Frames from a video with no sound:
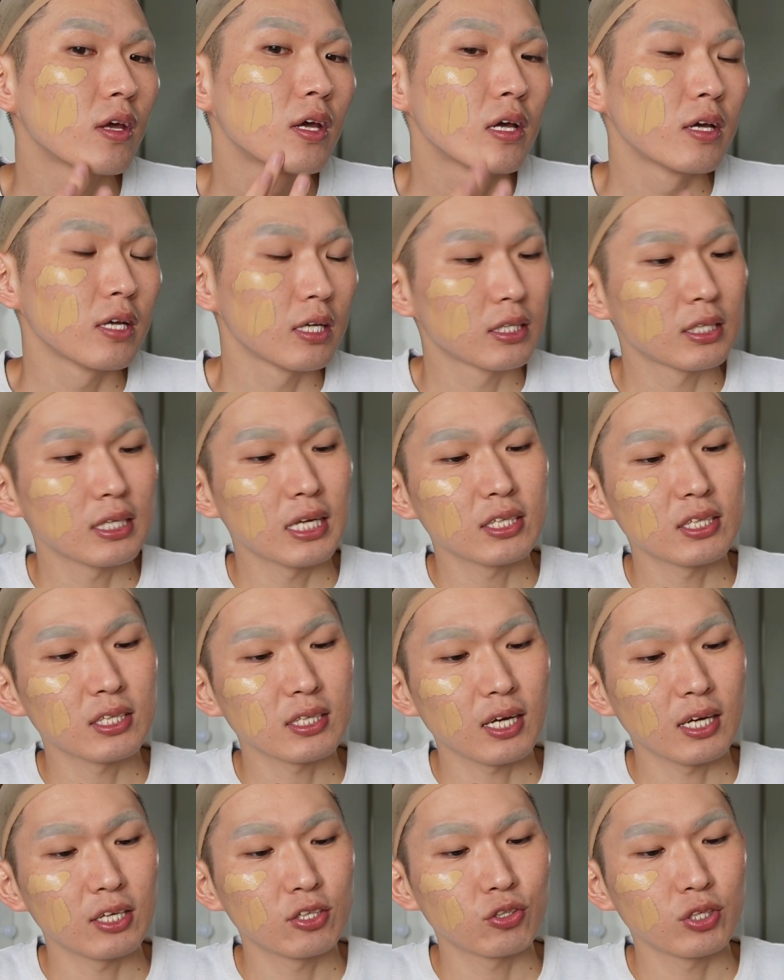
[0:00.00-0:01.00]
it says it's
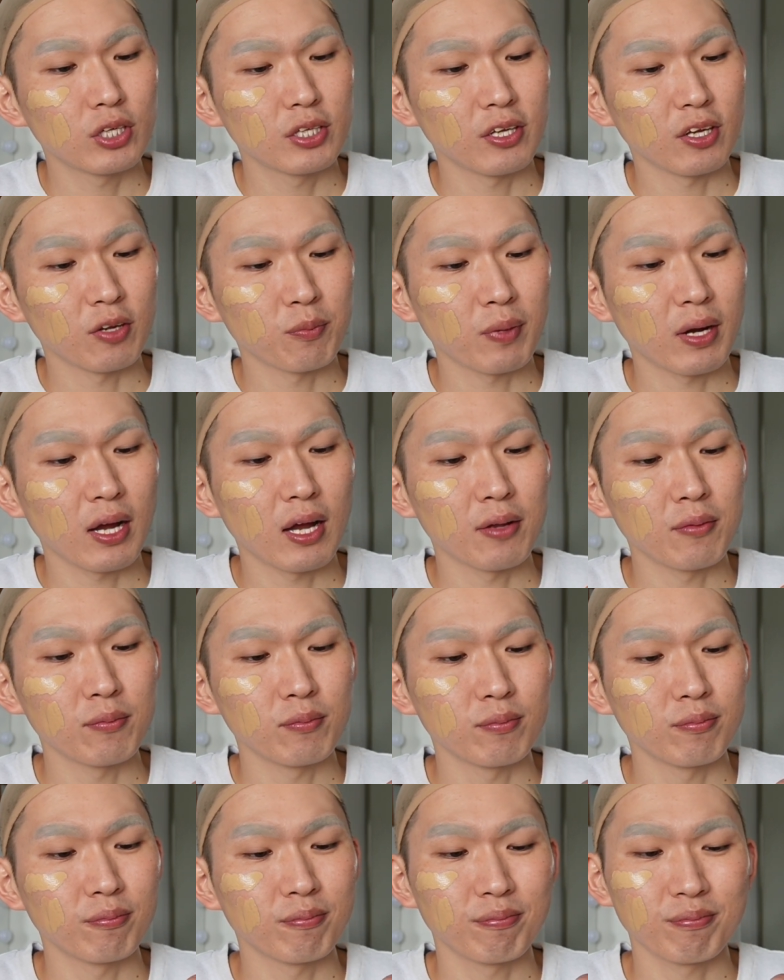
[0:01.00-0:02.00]
hydrating, but
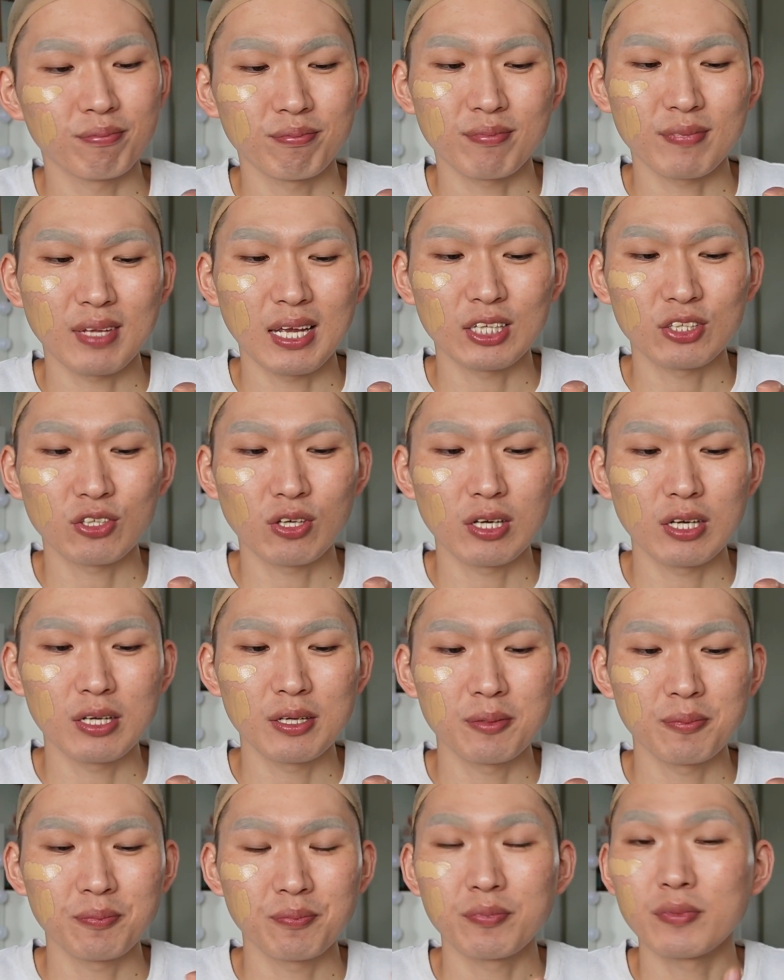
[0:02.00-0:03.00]

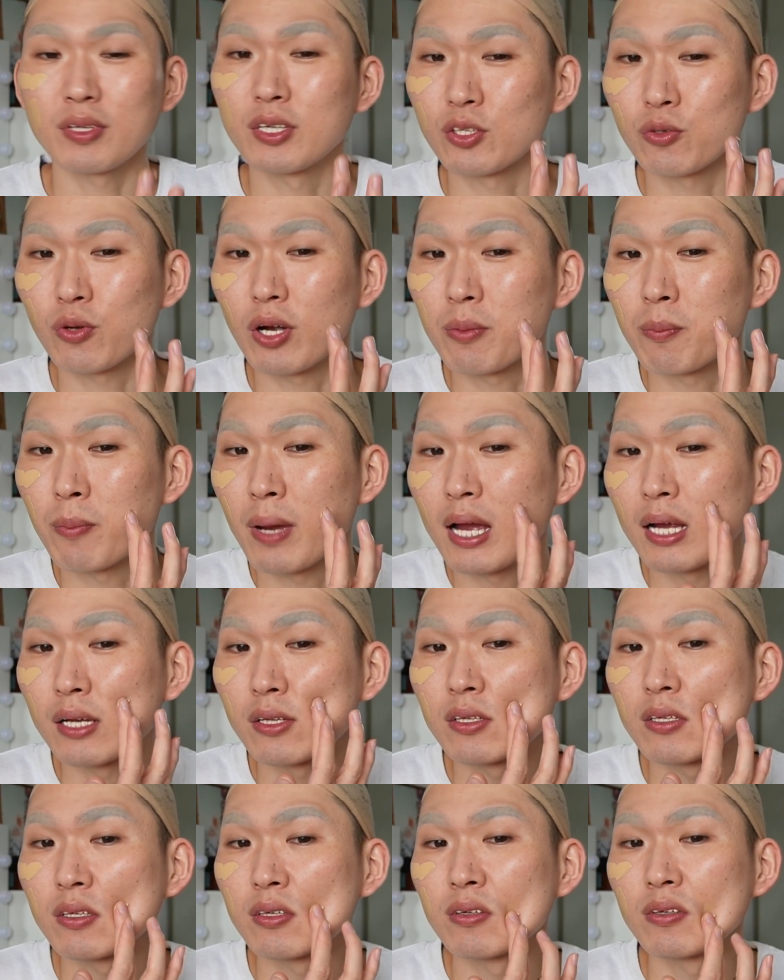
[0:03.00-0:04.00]
actually it's quite
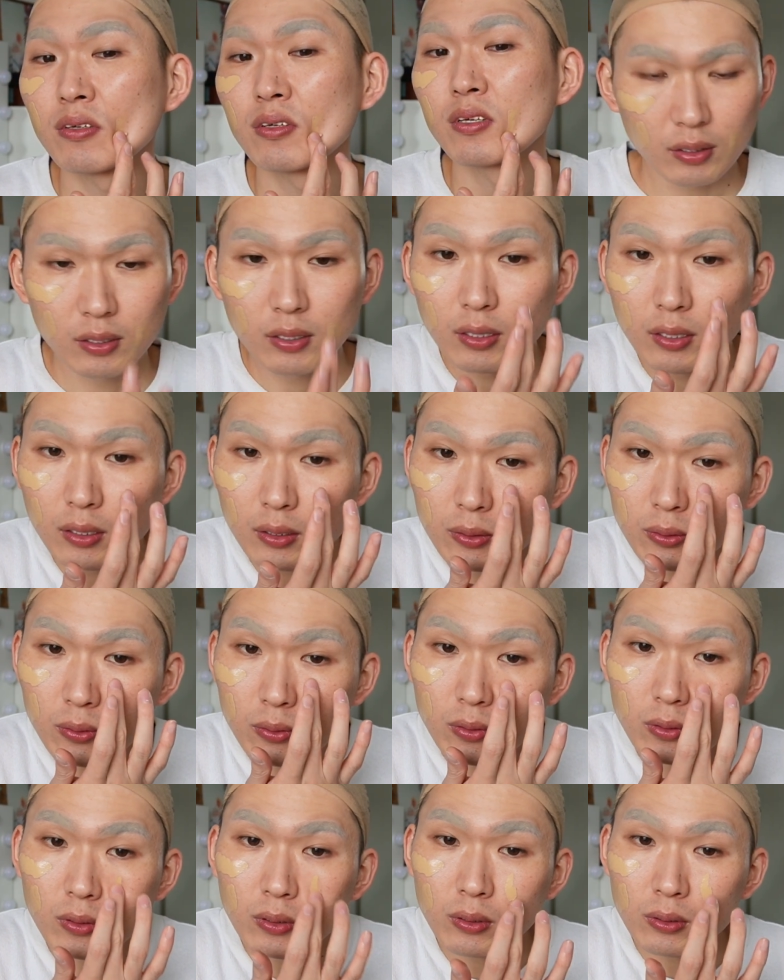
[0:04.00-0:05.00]
matte. I
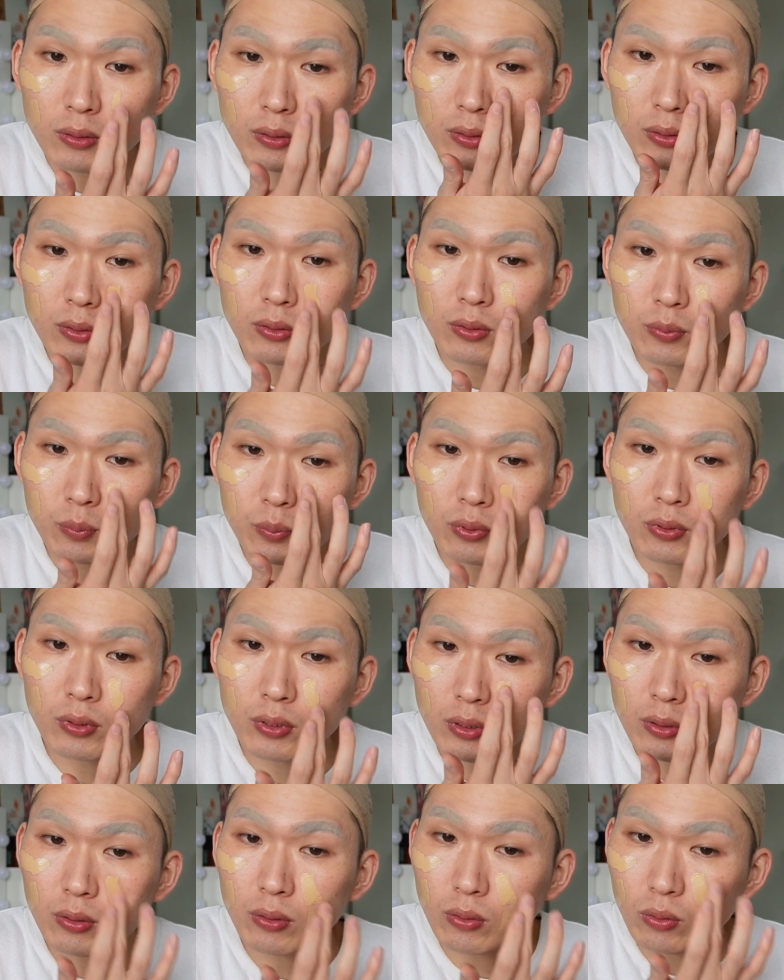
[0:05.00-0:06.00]
usually just put
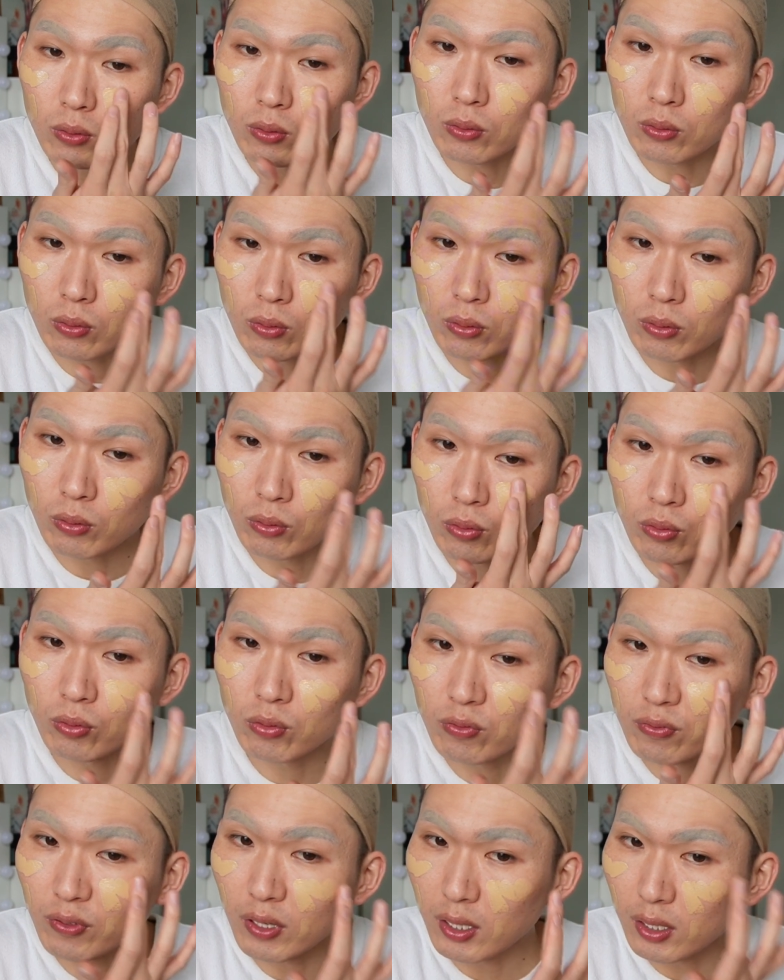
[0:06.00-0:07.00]
it all
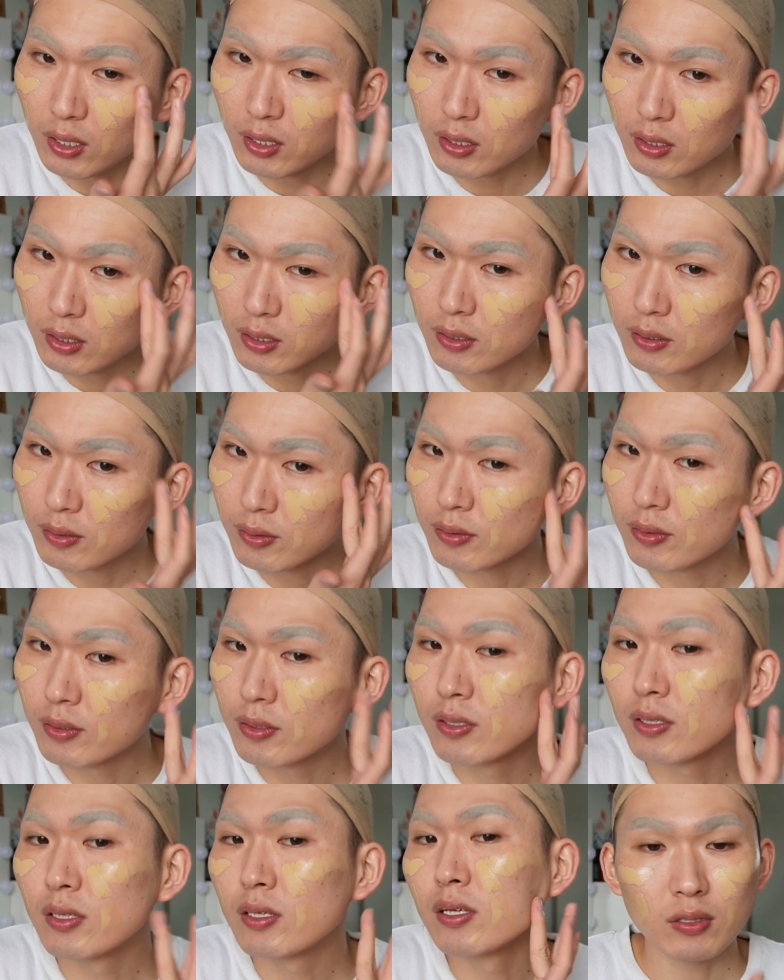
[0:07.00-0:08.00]
over.
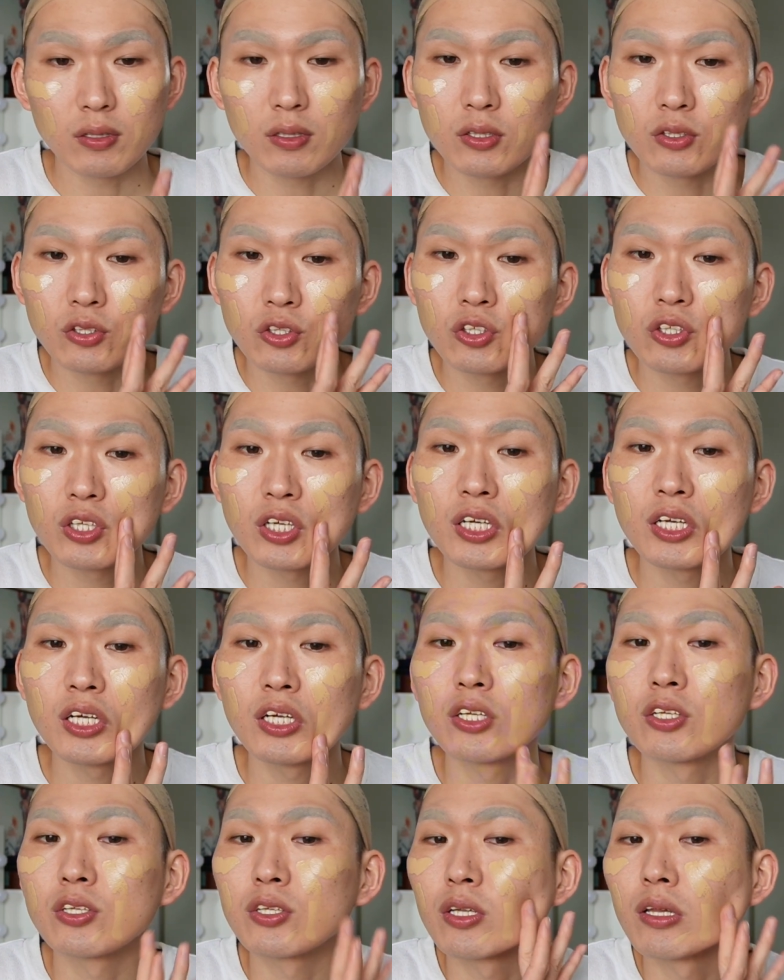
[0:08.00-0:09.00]
This shade
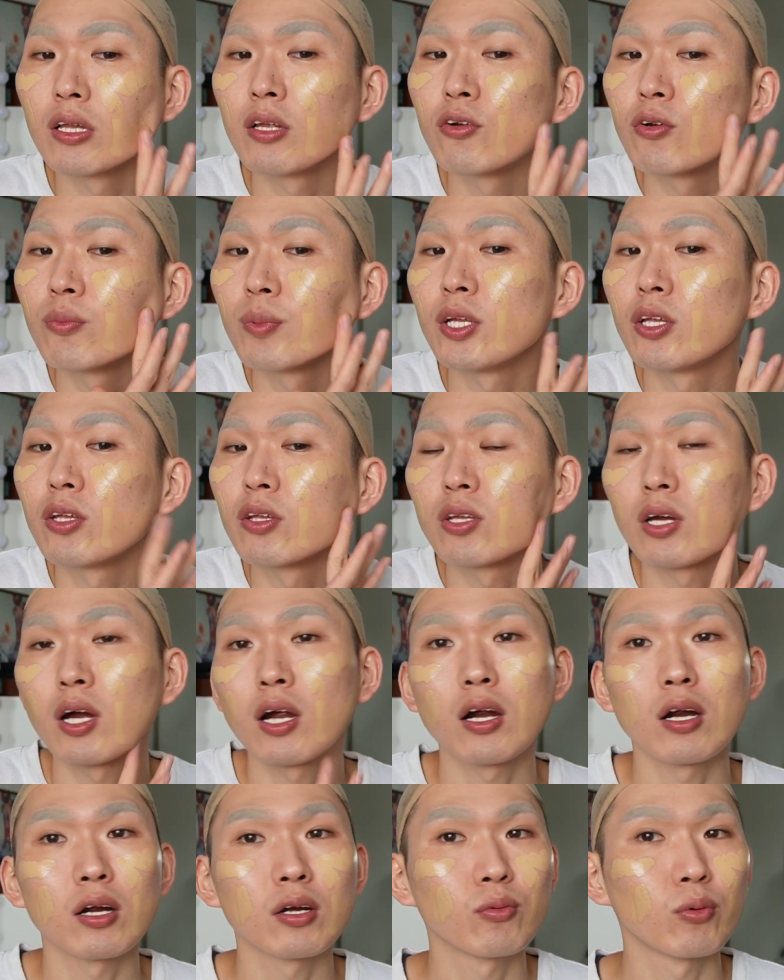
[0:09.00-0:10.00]
is a little bit
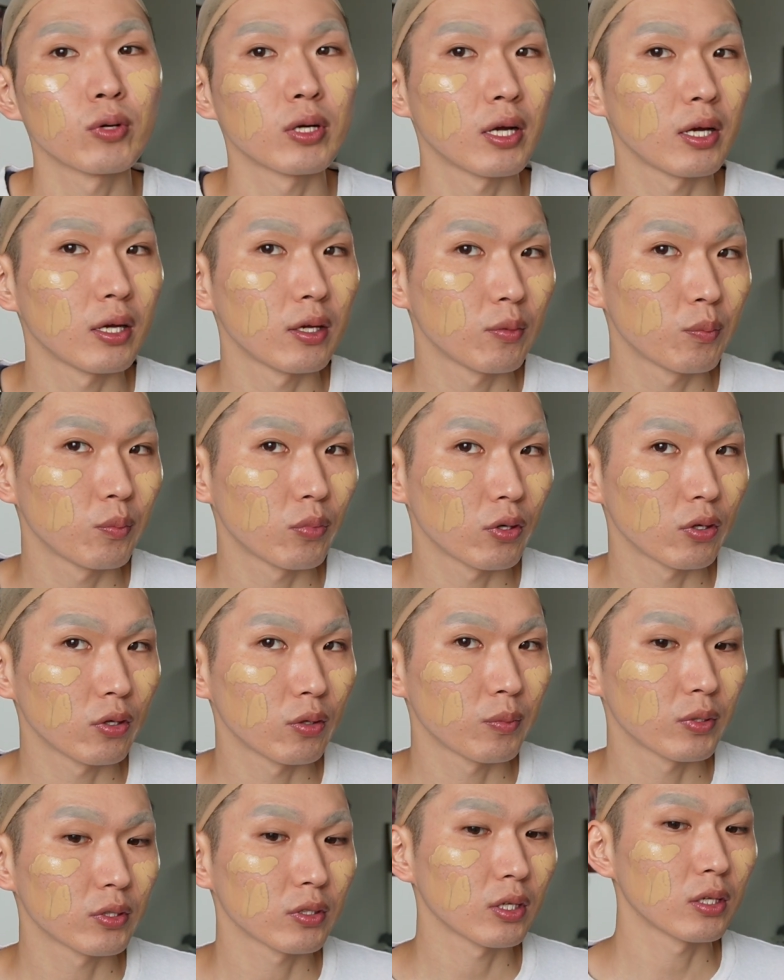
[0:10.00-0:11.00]
dark when I put it on
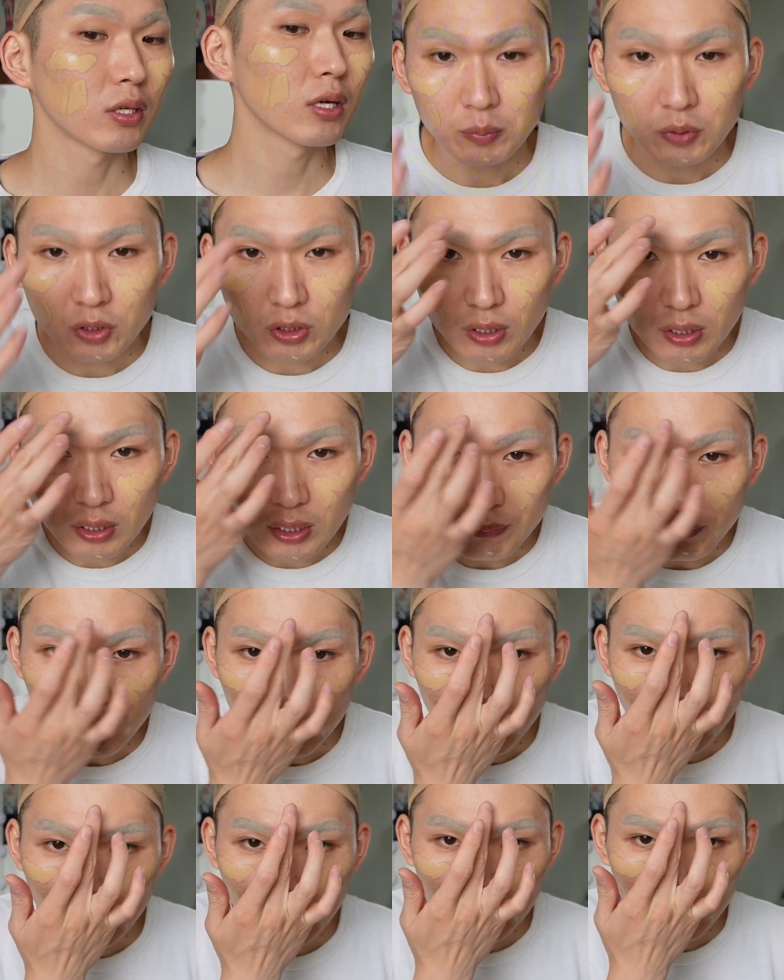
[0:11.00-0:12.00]
my skin. I'm just
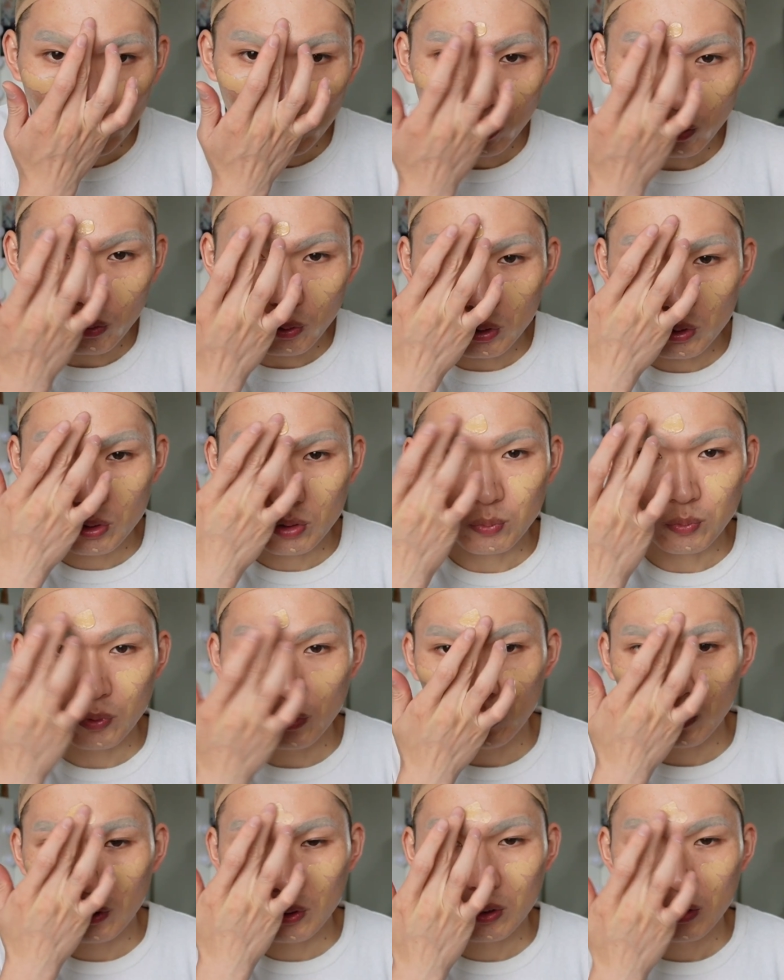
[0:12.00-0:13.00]
leaning towards
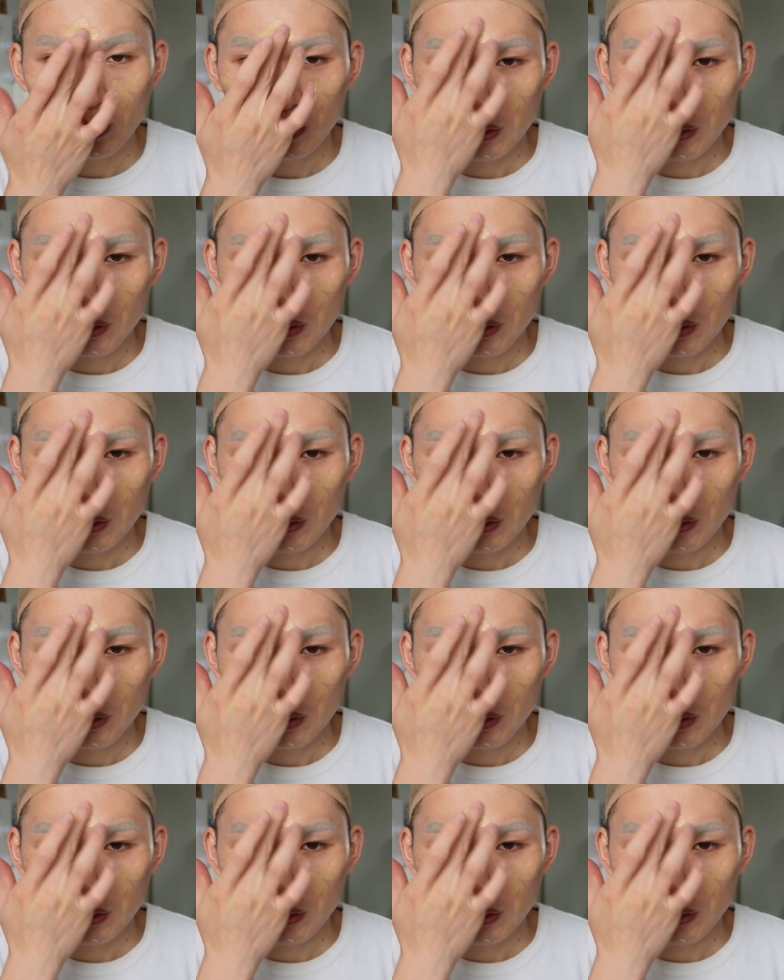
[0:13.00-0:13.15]
more